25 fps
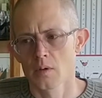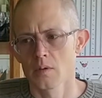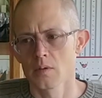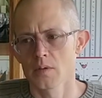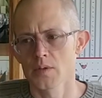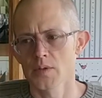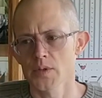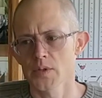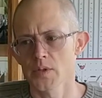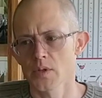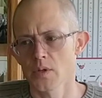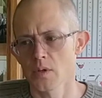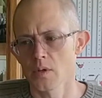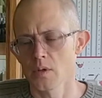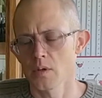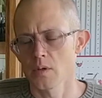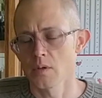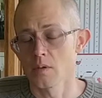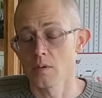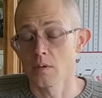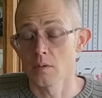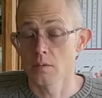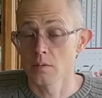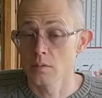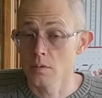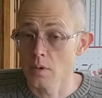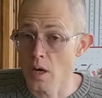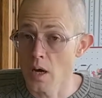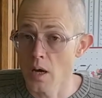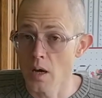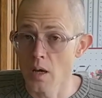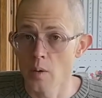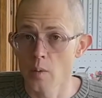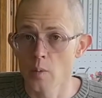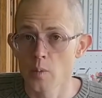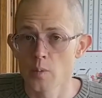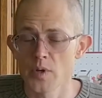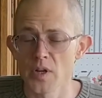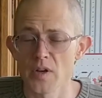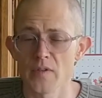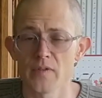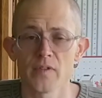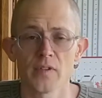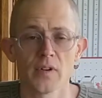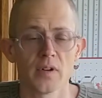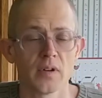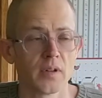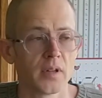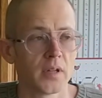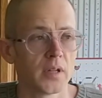So I
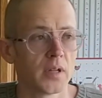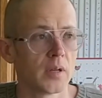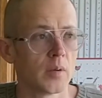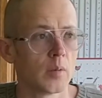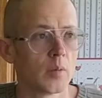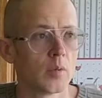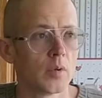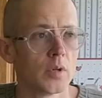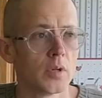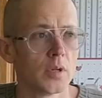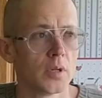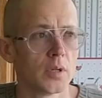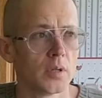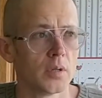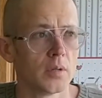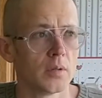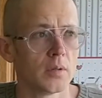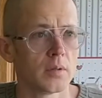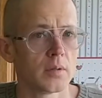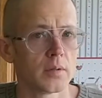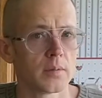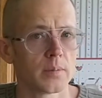definitely would